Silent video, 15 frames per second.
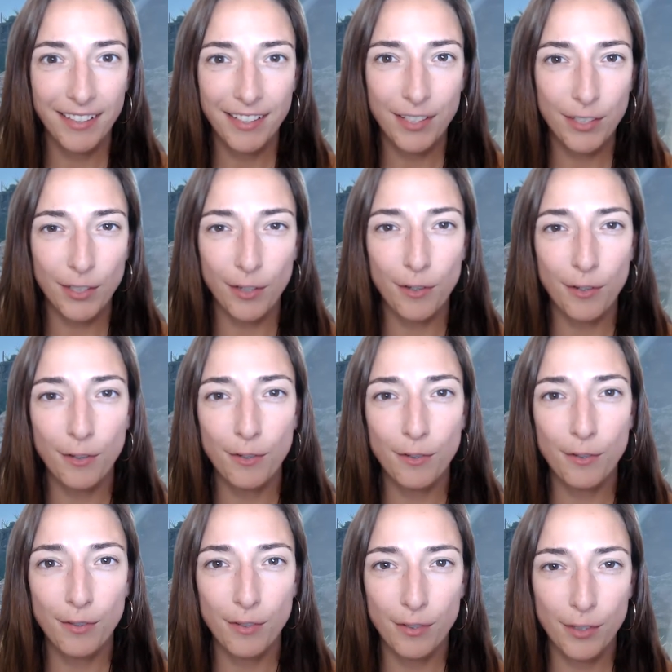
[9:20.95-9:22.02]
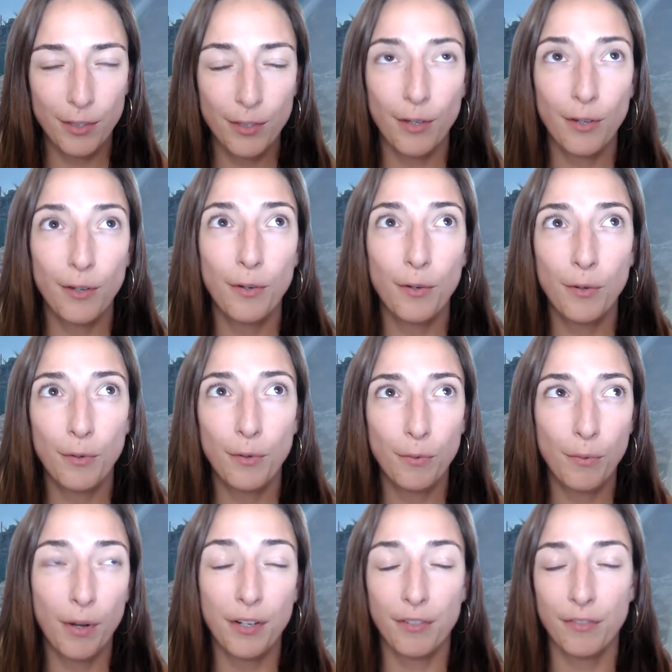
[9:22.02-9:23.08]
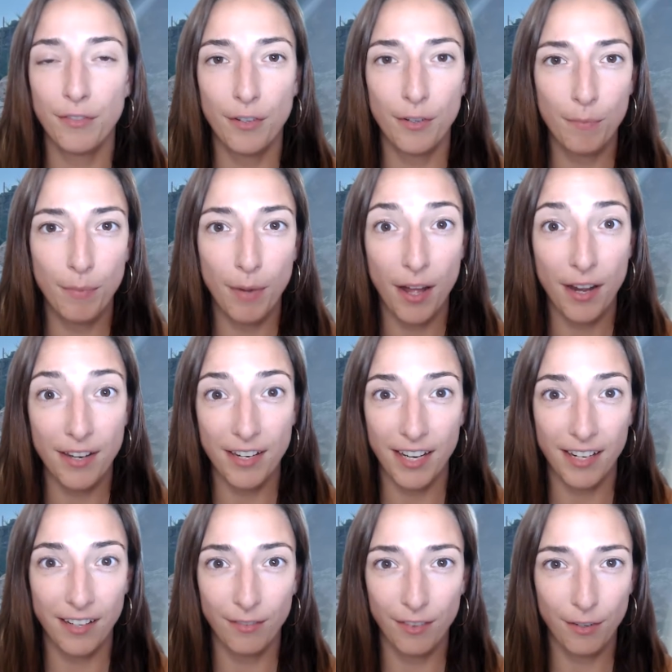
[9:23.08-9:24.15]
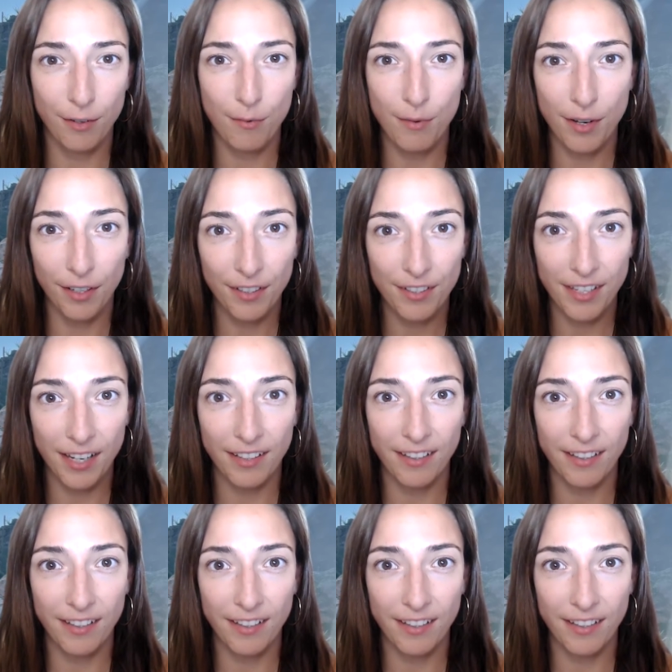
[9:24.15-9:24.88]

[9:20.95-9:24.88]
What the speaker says: So wonderful bonding through nursing,